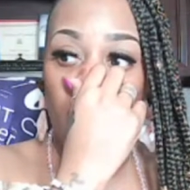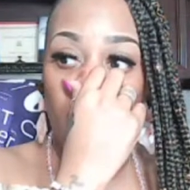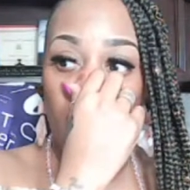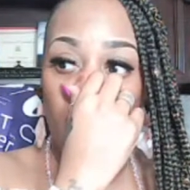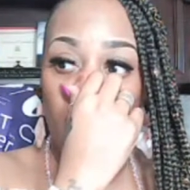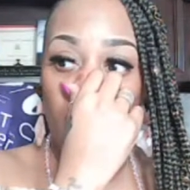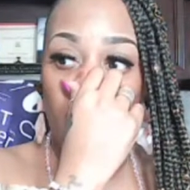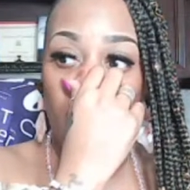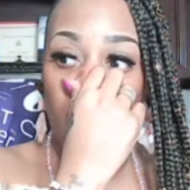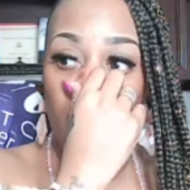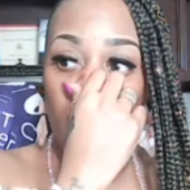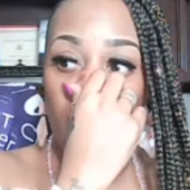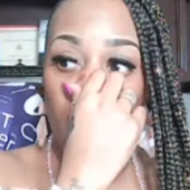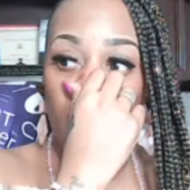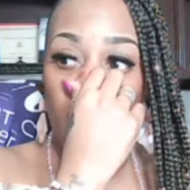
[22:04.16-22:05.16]
this. I don't want you to
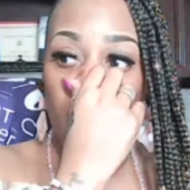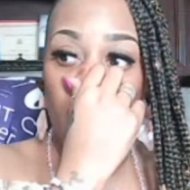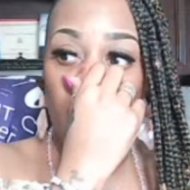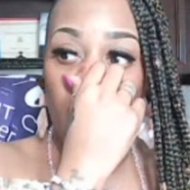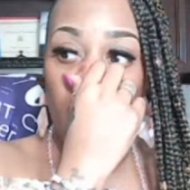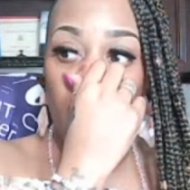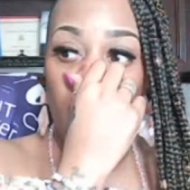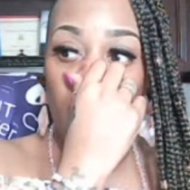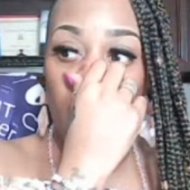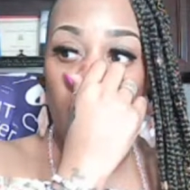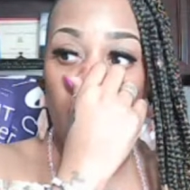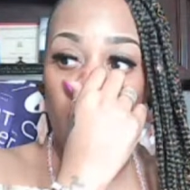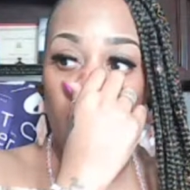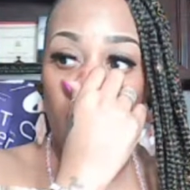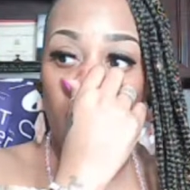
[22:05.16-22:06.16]
talk to me like this. I don't want you
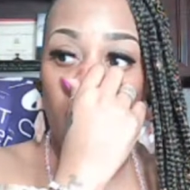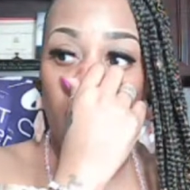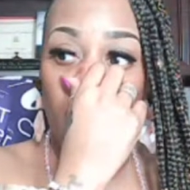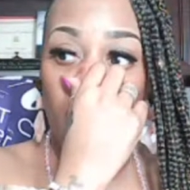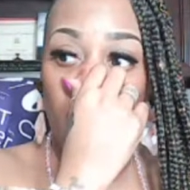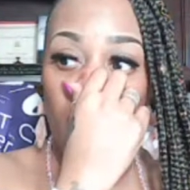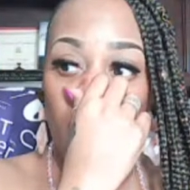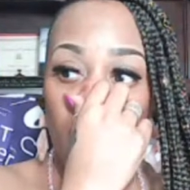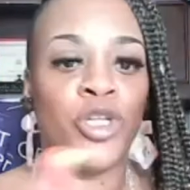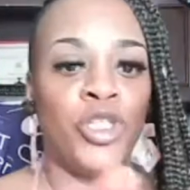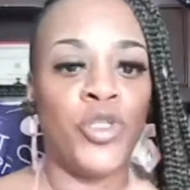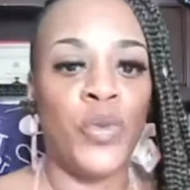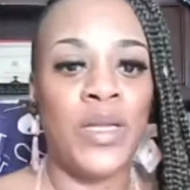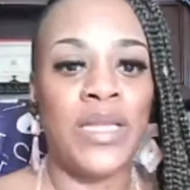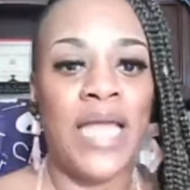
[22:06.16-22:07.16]
to do it like this. I
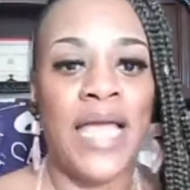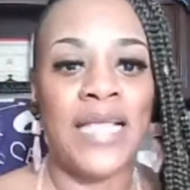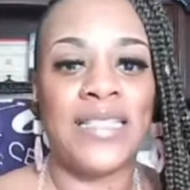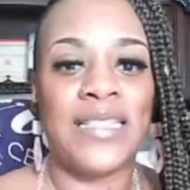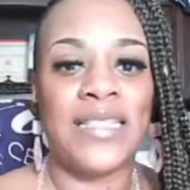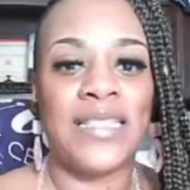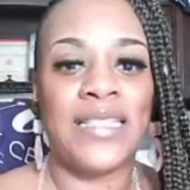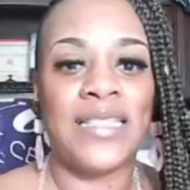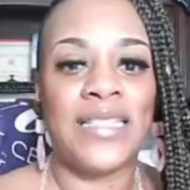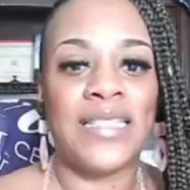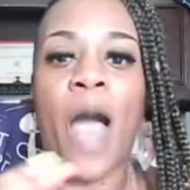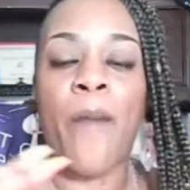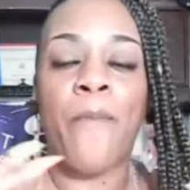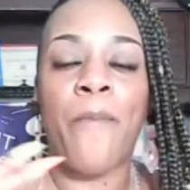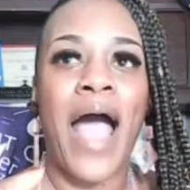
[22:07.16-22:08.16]
want you to do it like that.
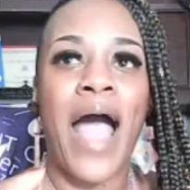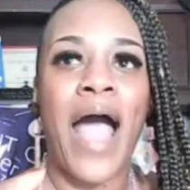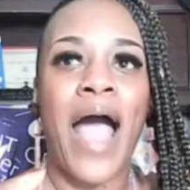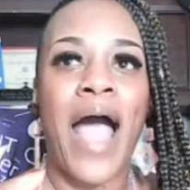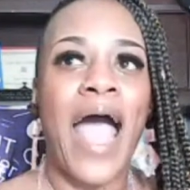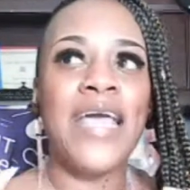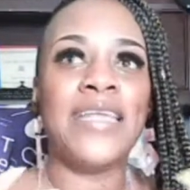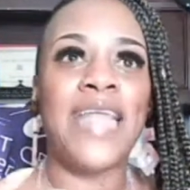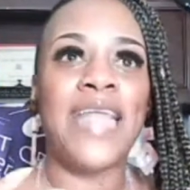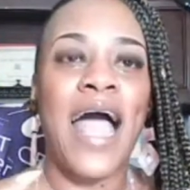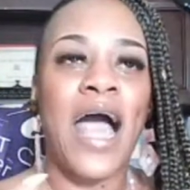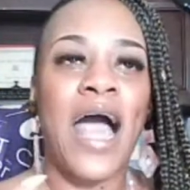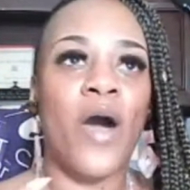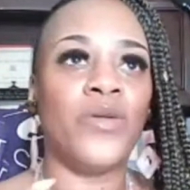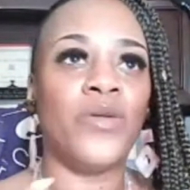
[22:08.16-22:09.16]

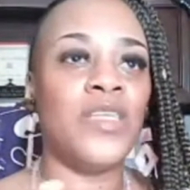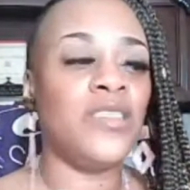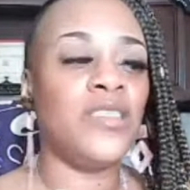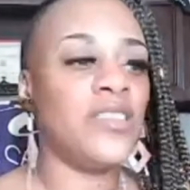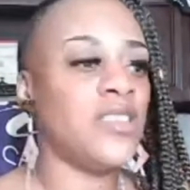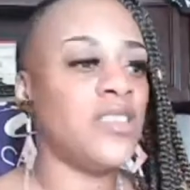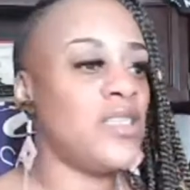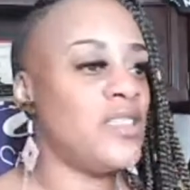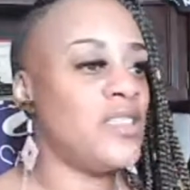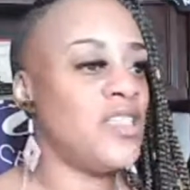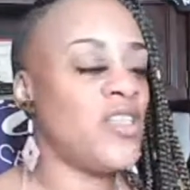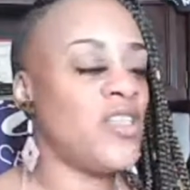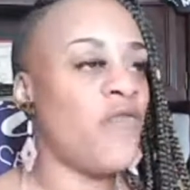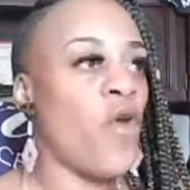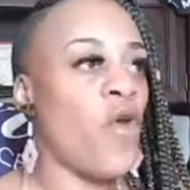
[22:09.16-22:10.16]

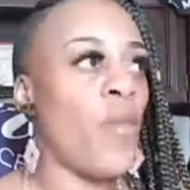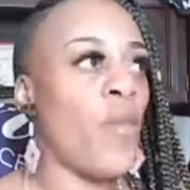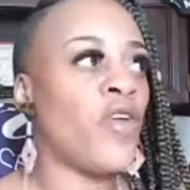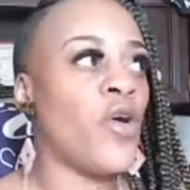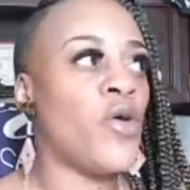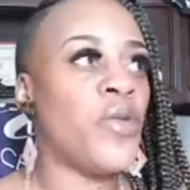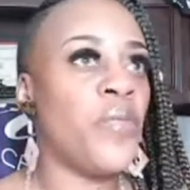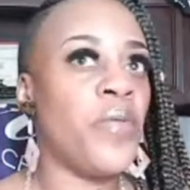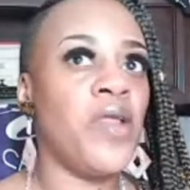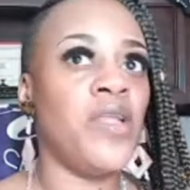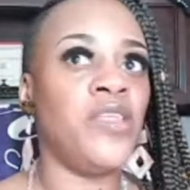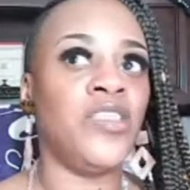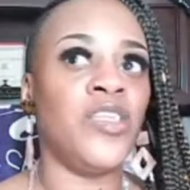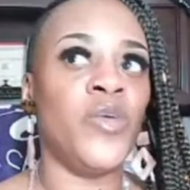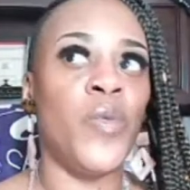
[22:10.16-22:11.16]
This is a form of
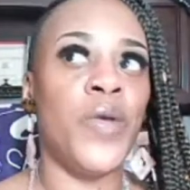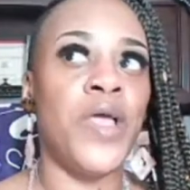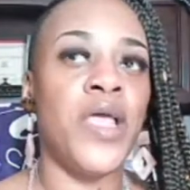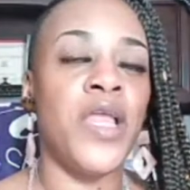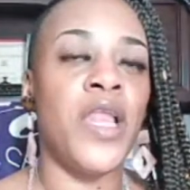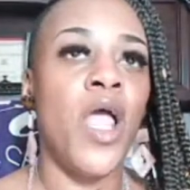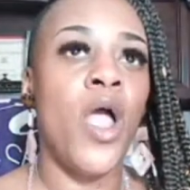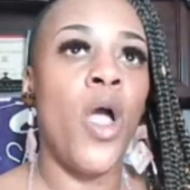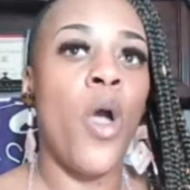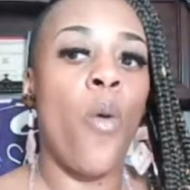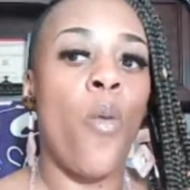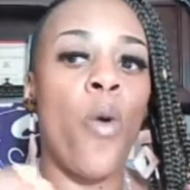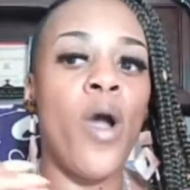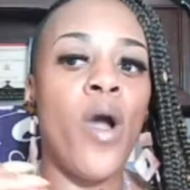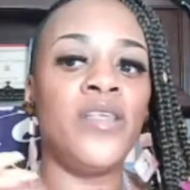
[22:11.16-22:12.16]
codependency when
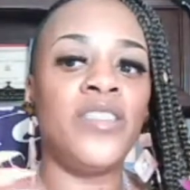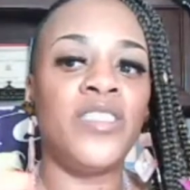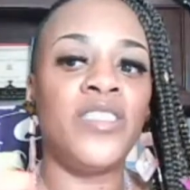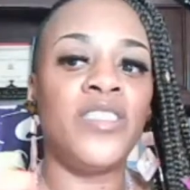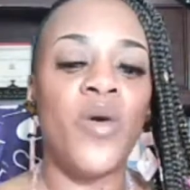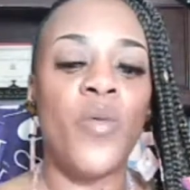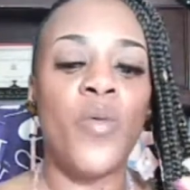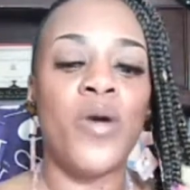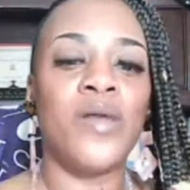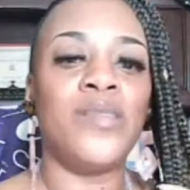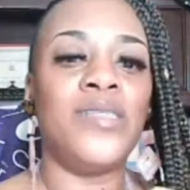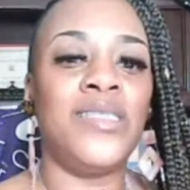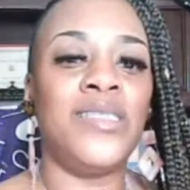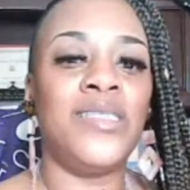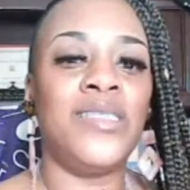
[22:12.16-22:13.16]
what someone
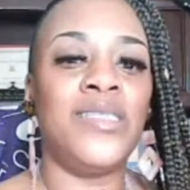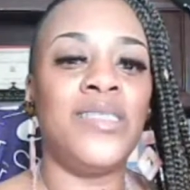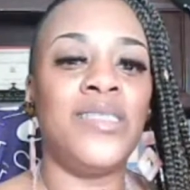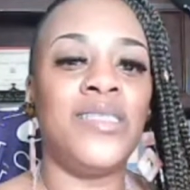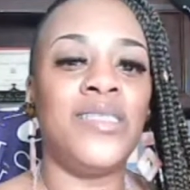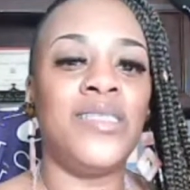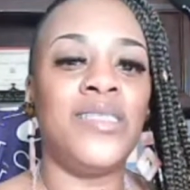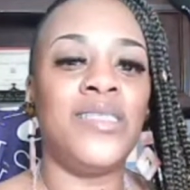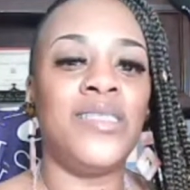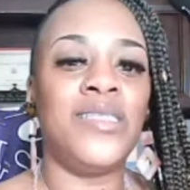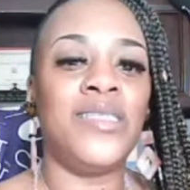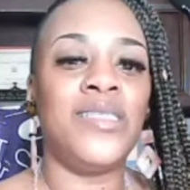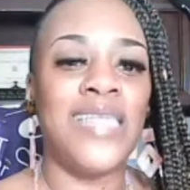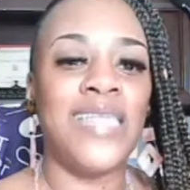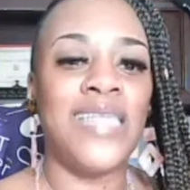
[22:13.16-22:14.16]
says or what
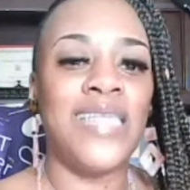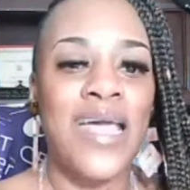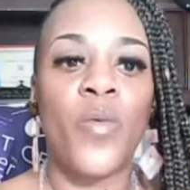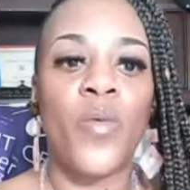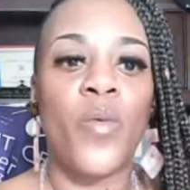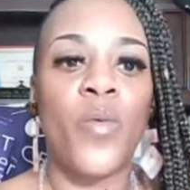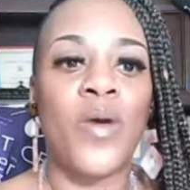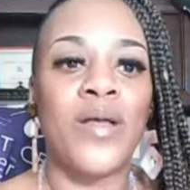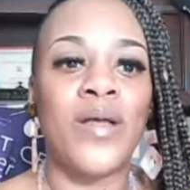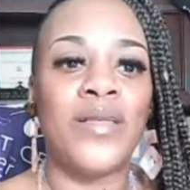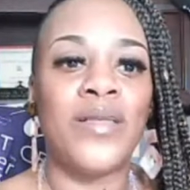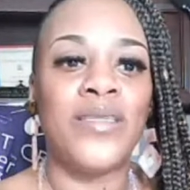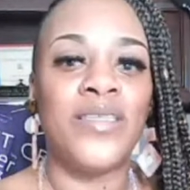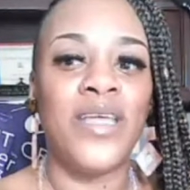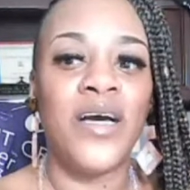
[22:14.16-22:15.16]
someone
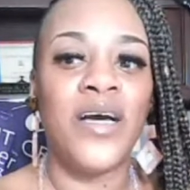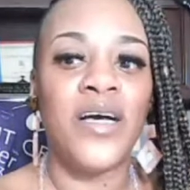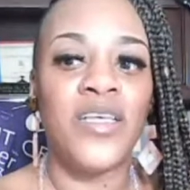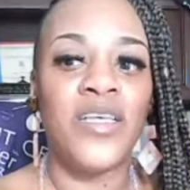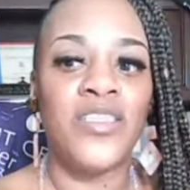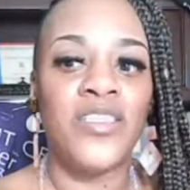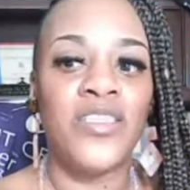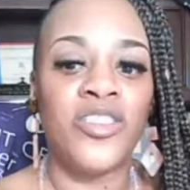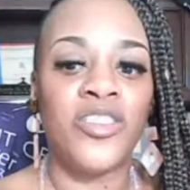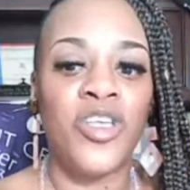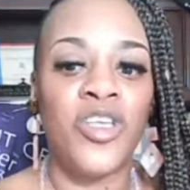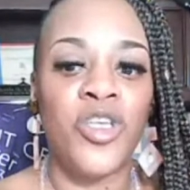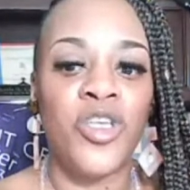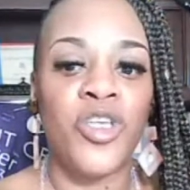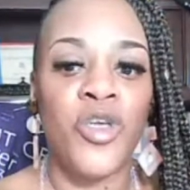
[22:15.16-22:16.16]
does to you
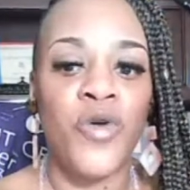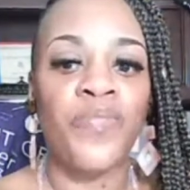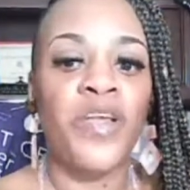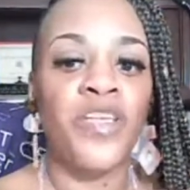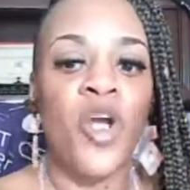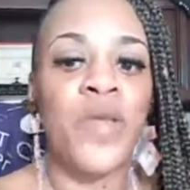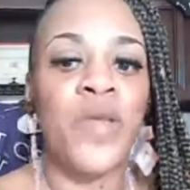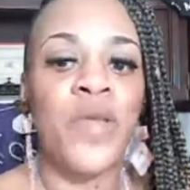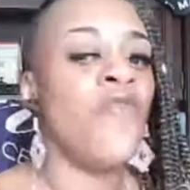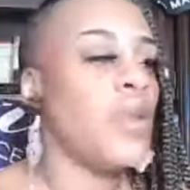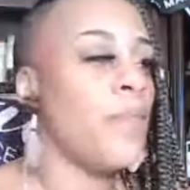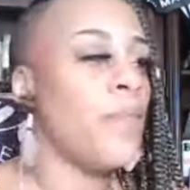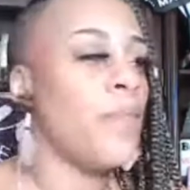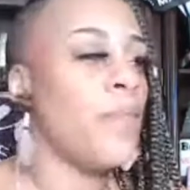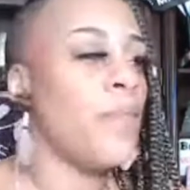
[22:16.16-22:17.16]
determines how
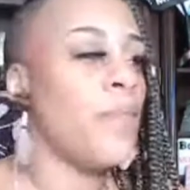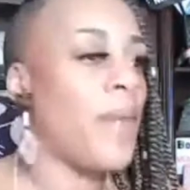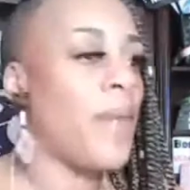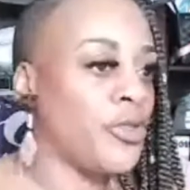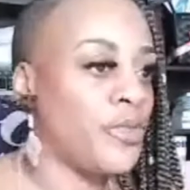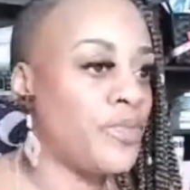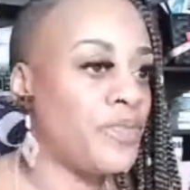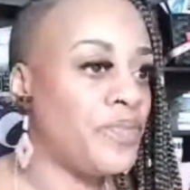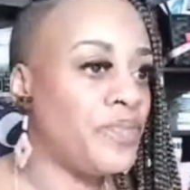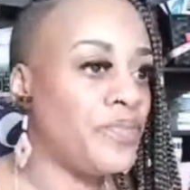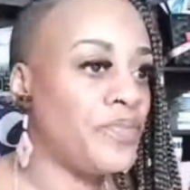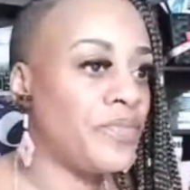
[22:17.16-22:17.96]
you feel about you.